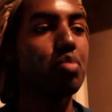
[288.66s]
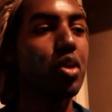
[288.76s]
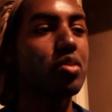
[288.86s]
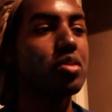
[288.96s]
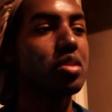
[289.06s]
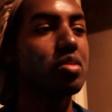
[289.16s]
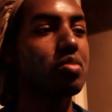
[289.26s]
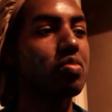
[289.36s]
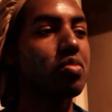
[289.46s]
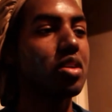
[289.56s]
burst
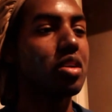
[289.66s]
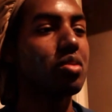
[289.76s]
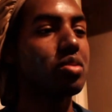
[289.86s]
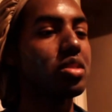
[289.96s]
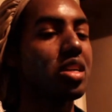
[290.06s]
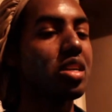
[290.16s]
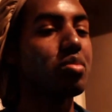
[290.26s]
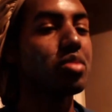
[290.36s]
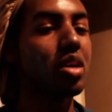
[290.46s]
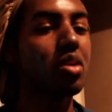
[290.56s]
of, you know,
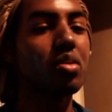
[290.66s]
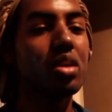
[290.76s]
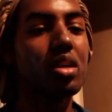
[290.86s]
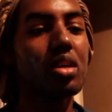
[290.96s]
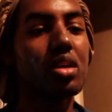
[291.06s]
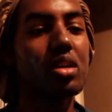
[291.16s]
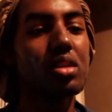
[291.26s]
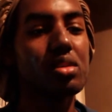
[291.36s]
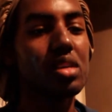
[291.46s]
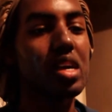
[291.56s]
steam. So,
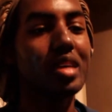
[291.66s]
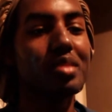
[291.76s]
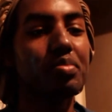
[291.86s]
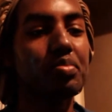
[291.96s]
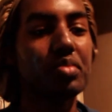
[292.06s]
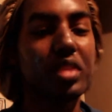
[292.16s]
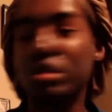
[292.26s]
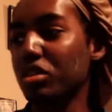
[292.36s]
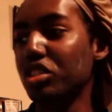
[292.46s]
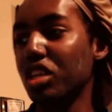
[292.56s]
yeah,
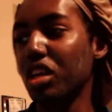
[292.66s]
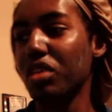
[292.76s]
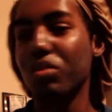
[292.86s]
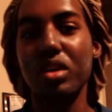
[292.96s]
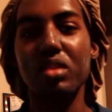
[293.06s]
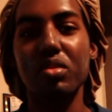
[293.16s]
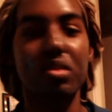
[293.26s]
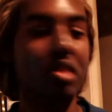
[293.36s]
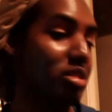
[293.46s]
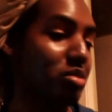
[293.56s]
that's what you get when you,
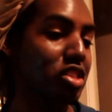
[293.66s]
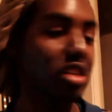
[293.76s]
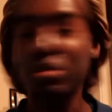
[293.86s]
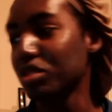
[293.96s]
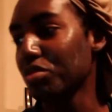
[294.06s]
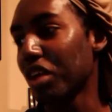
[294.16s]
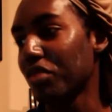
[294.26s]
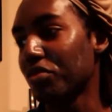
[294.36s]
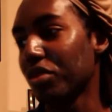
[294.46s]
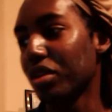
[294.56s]
that's what you get what you
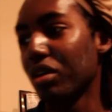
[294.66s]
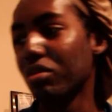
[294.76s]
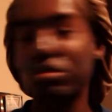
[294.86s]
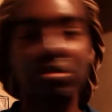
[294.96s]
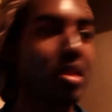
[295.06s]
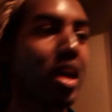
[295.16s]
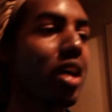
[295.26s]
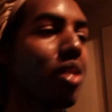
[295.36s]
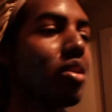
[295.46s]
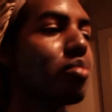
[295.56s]
pay for, though.
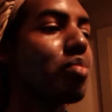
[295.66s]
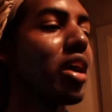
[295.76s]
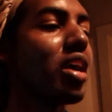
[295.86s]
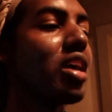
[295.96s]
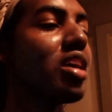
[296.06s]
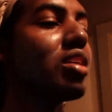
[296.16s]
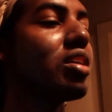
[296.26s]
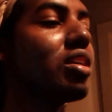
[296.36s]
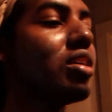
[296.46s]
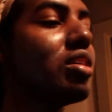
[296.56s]
I only
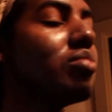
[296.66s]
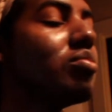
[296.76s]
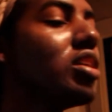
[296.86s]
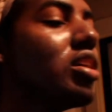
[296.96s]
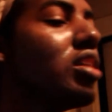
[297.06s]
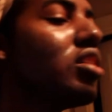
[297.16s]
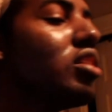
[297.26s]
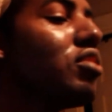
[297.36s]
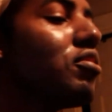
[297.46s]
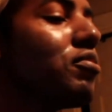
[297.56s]
paid $50
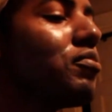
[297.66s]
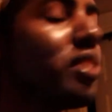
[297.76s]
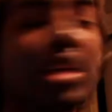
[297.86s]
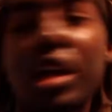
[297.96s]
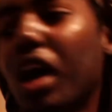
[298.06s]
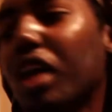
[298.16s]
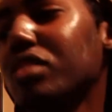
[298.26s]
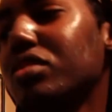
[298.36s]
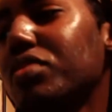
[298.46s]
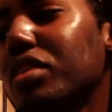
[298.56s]

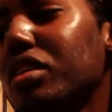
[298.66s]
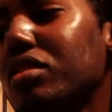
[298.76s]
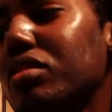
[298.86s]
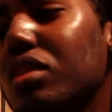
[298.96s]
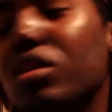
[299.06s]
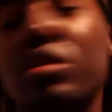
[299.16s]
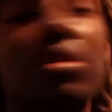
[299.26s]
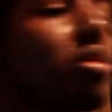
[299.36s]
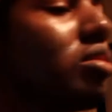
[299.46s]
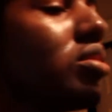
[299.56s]
for this,
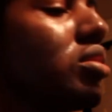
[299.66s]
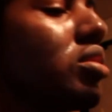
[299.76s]
so,